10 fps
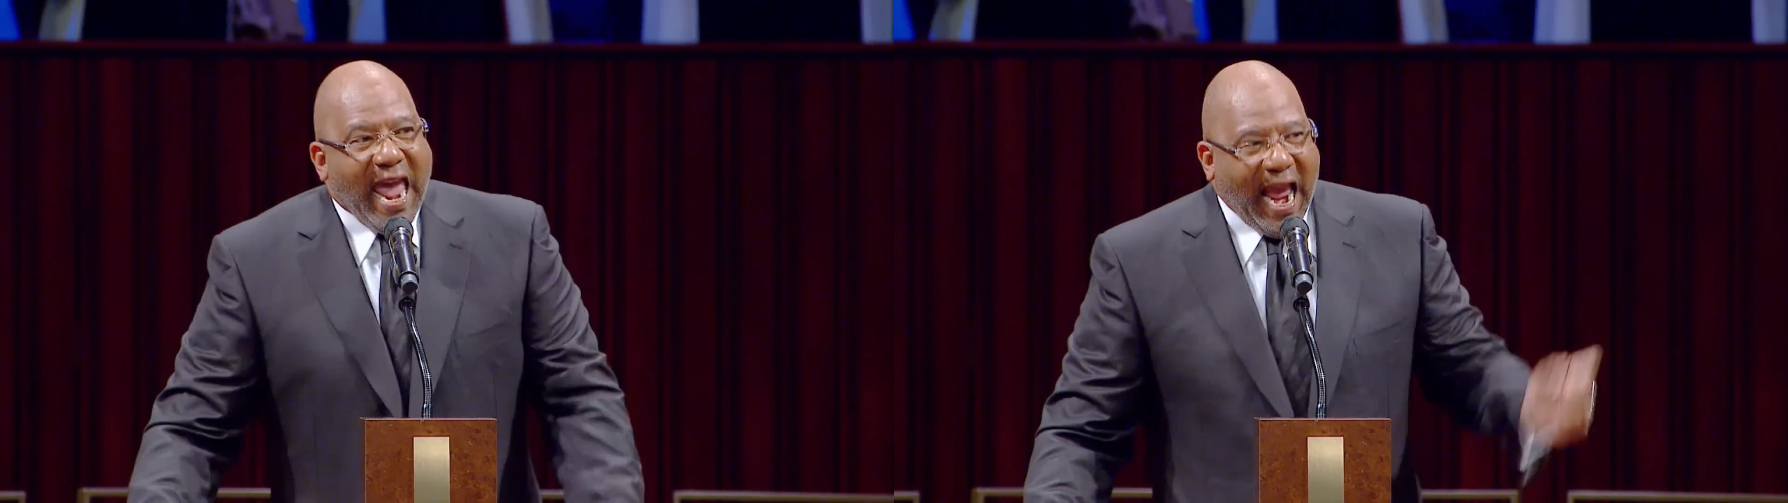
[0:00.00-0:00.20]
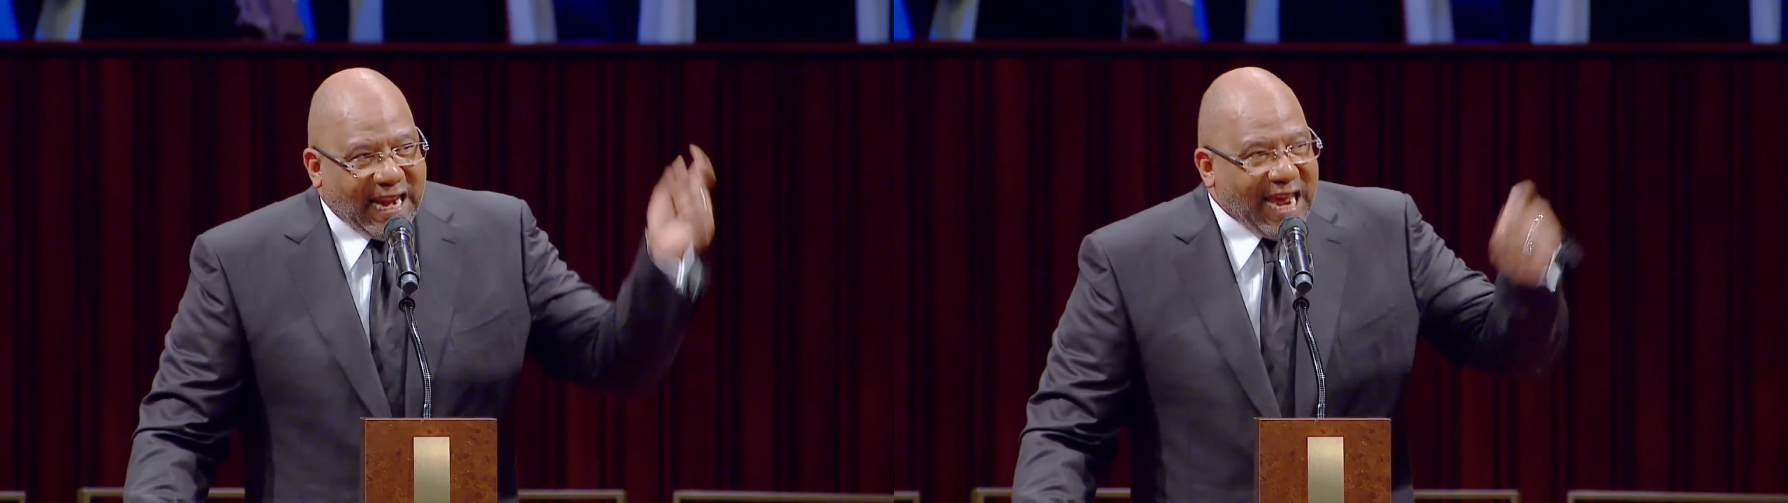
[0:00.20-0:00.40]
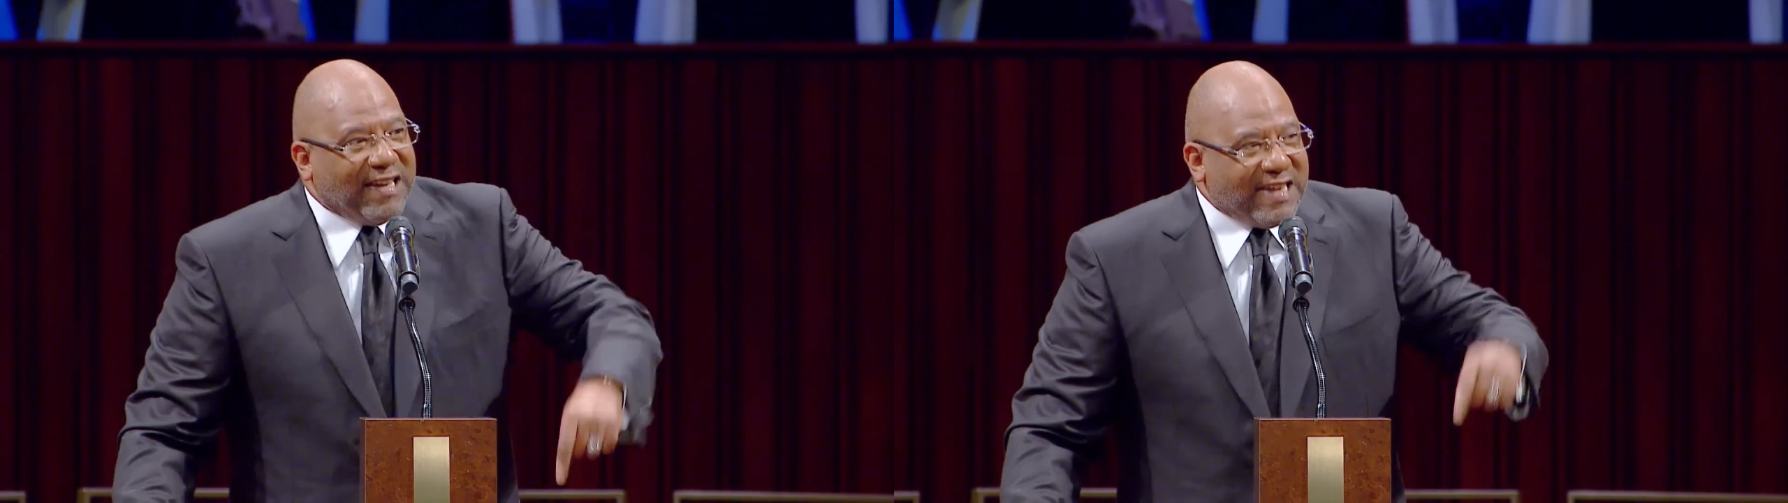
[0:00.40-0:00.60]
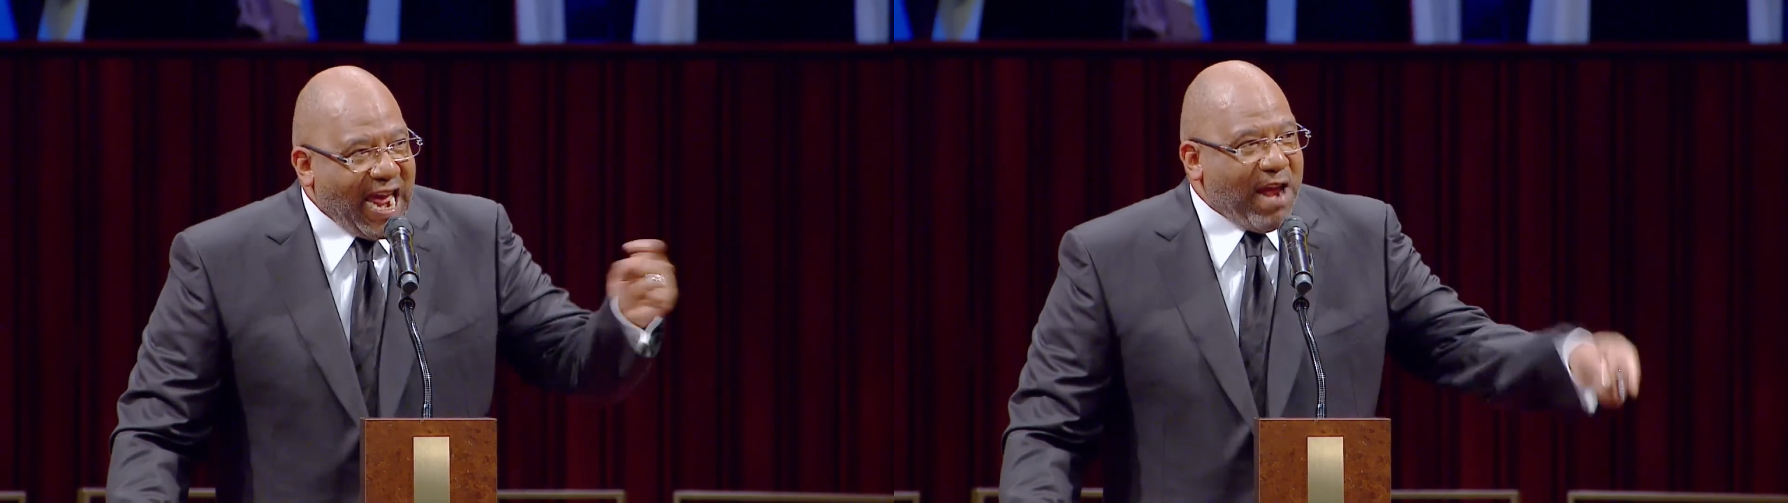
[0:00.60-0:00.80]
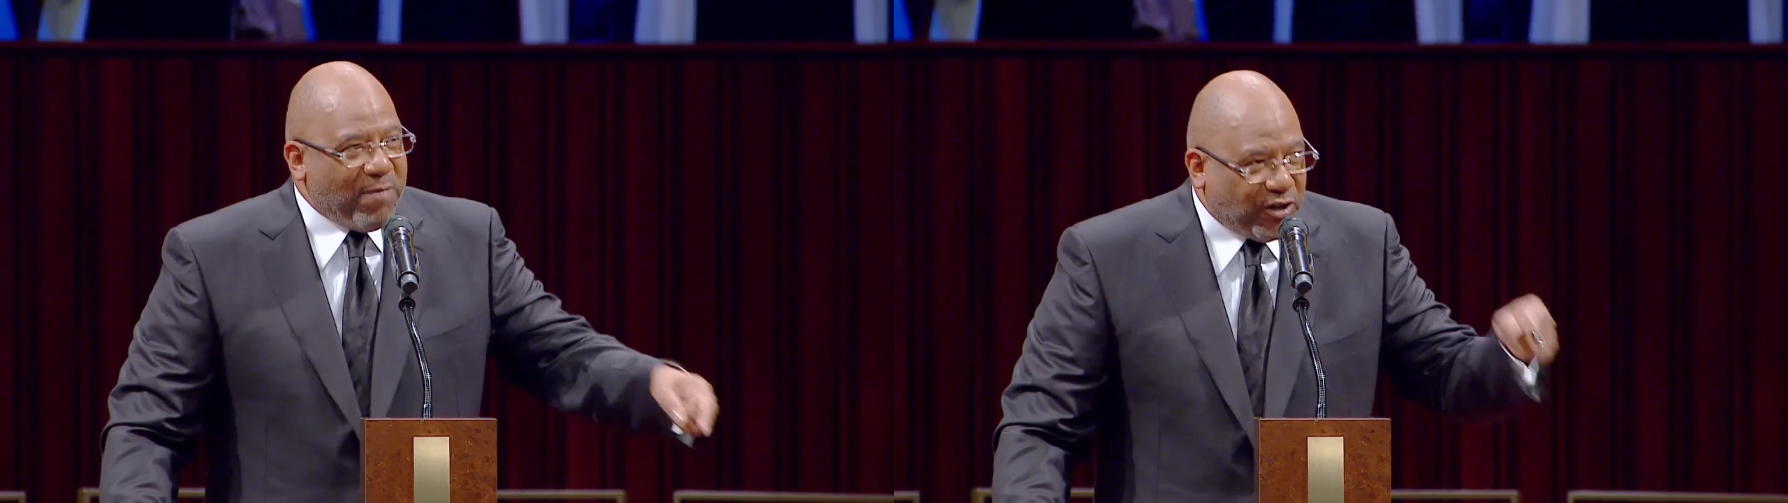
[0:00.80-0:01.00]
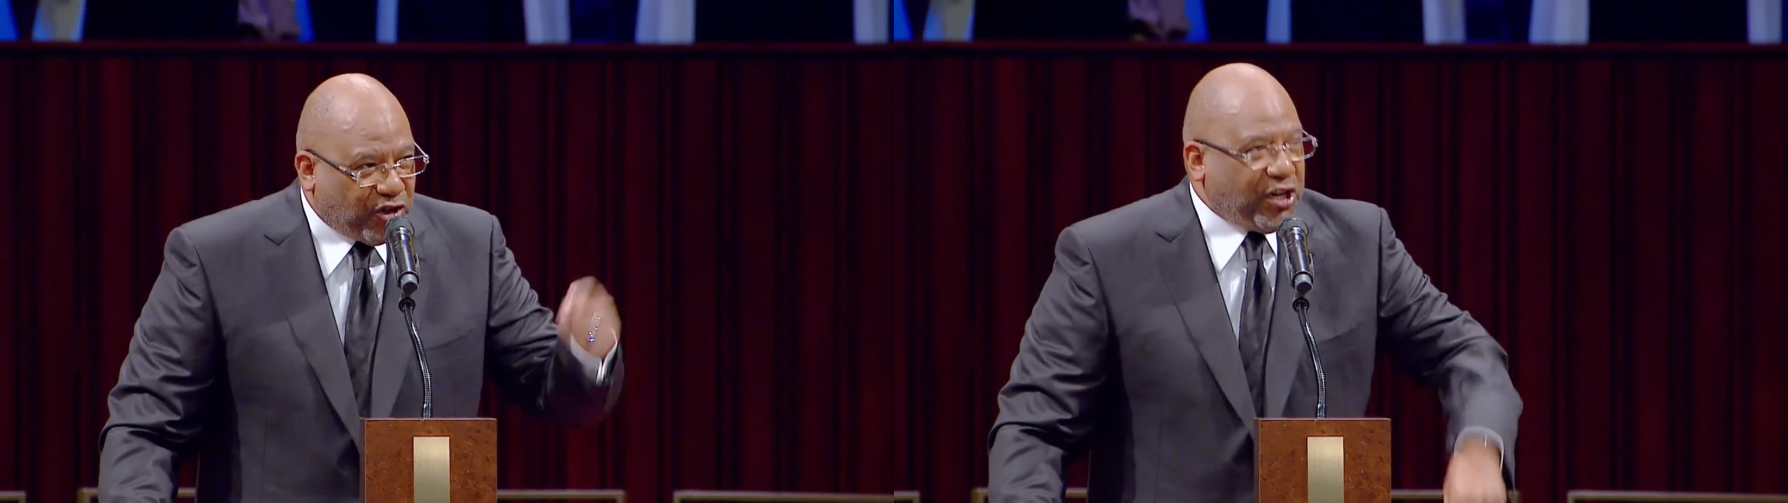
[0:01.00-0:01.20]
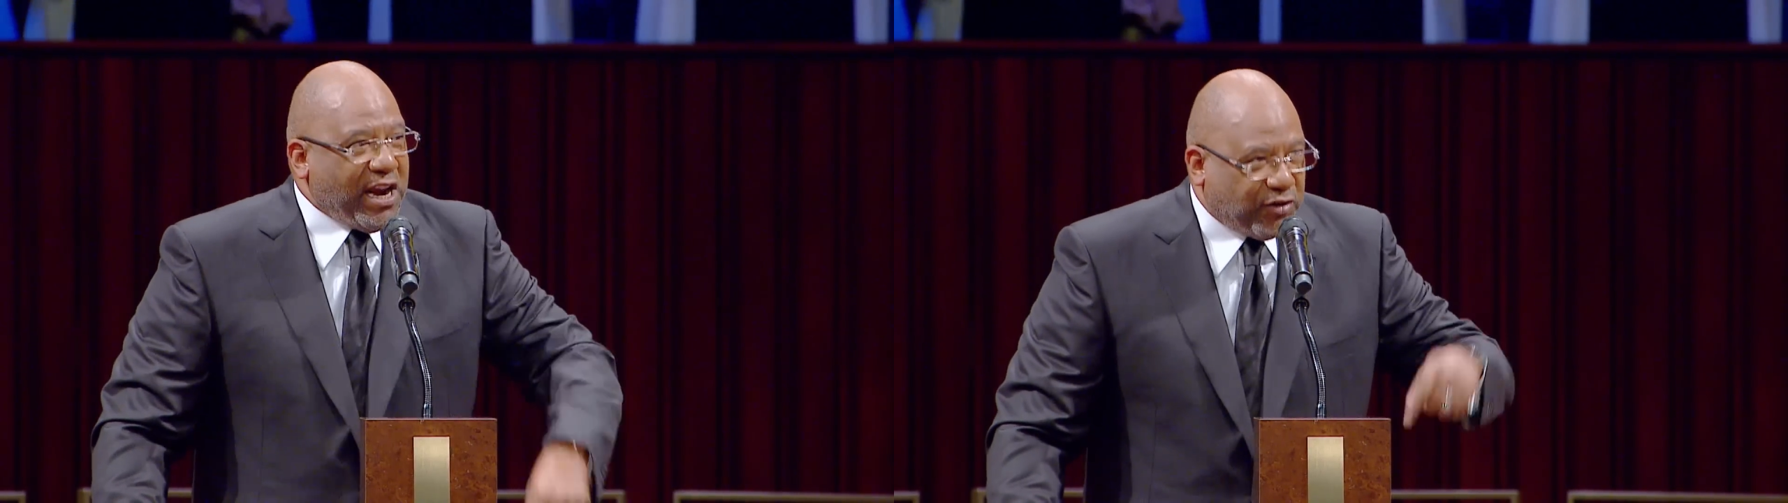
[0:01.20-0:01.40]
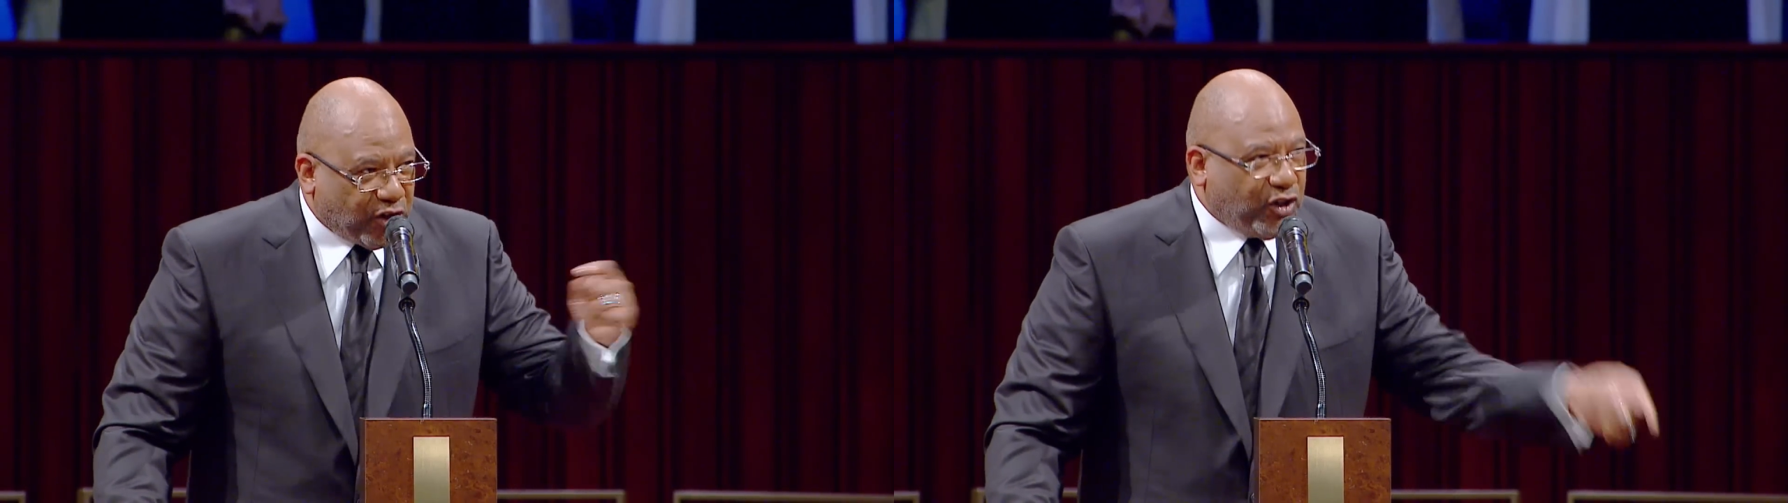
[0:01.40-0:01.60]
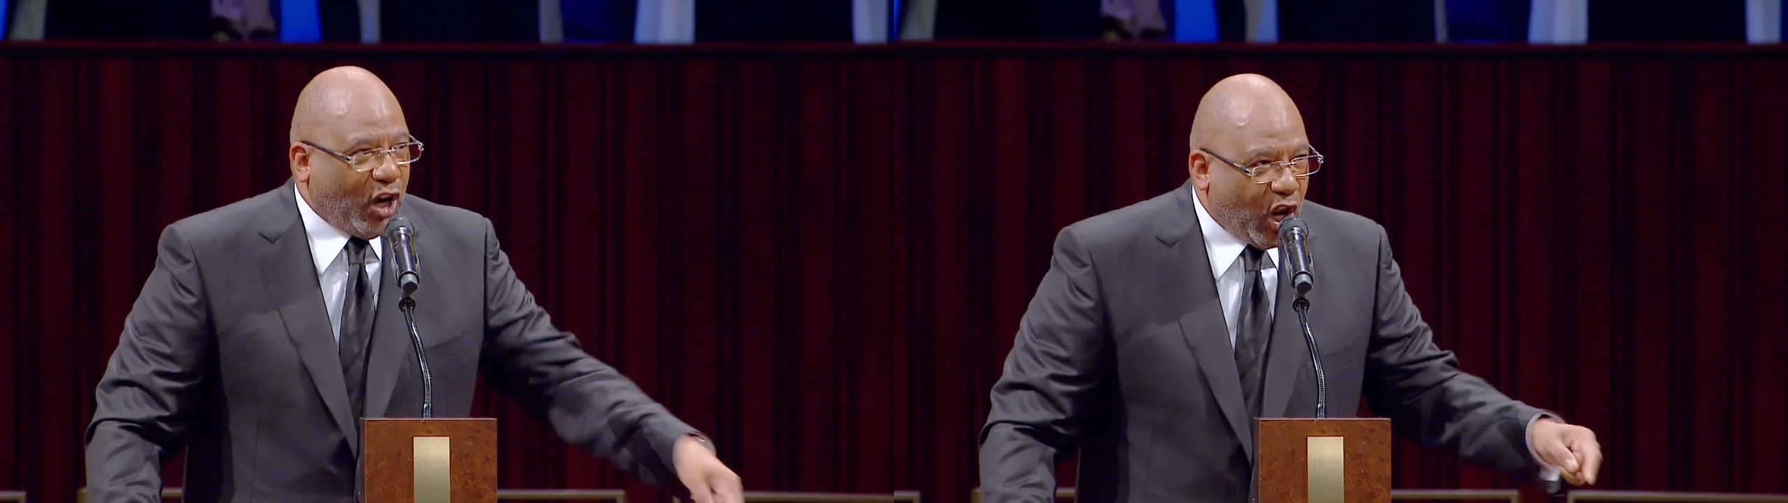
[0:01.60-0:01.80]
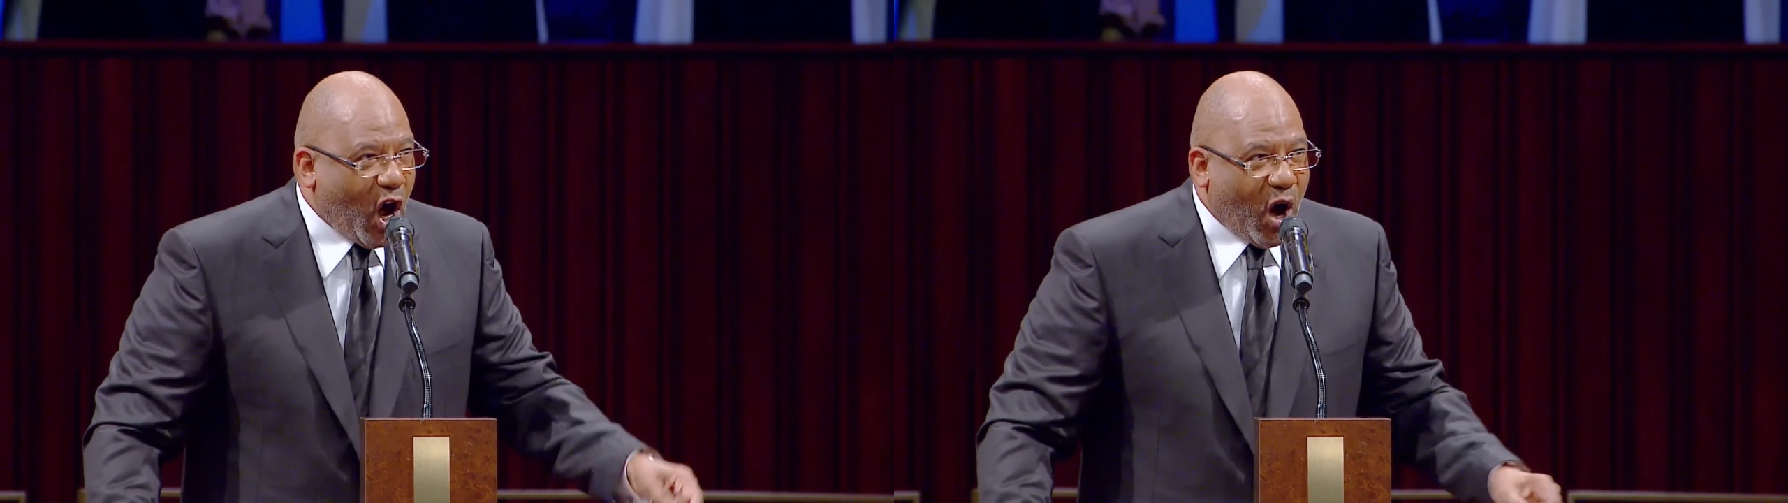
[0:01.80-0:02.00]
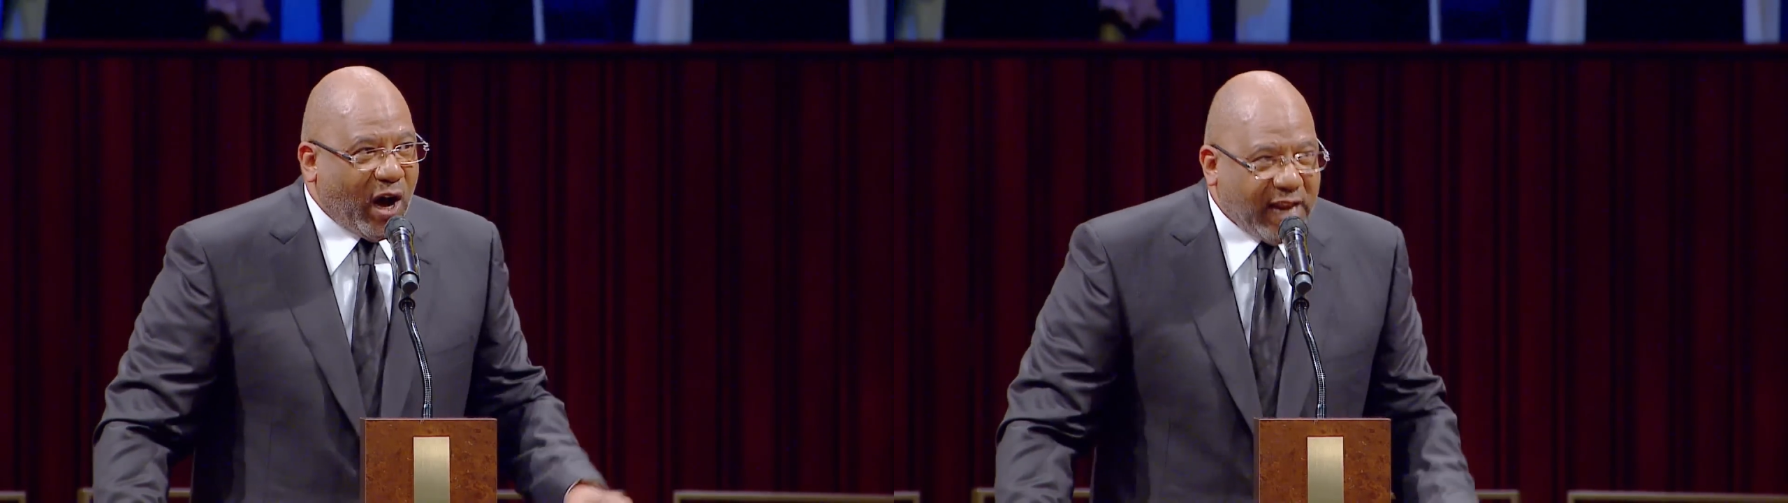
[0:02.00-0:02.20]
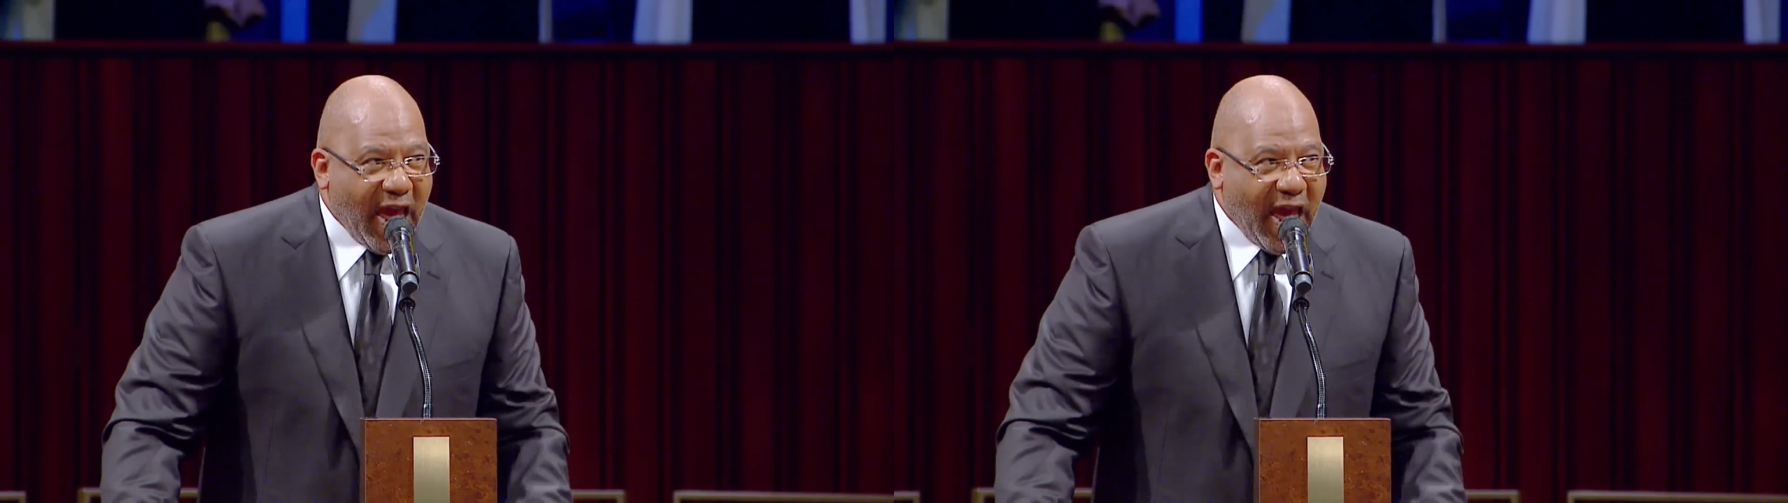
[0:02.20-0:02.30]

and his name is Jesus the Lord.